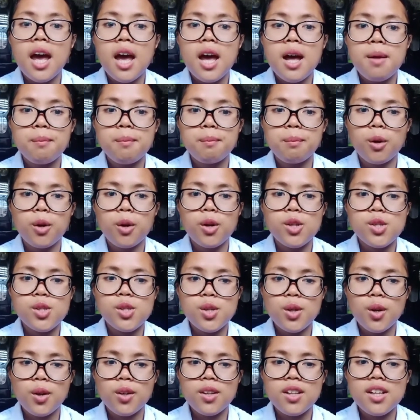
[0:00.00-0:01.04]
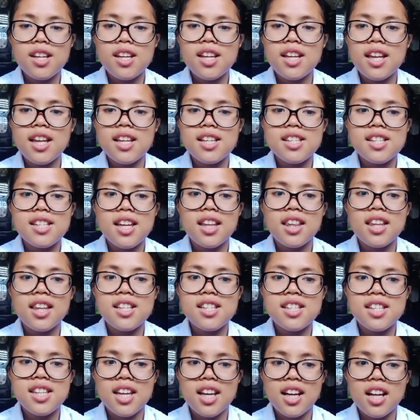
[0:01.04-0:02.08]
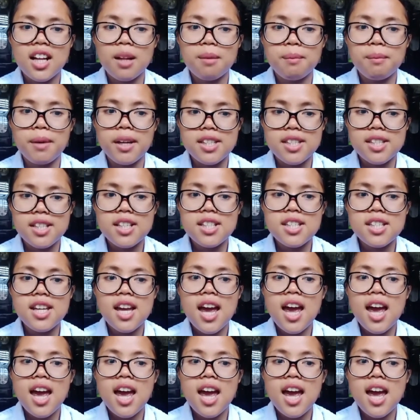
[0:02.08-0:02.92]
employs sound statistical methods,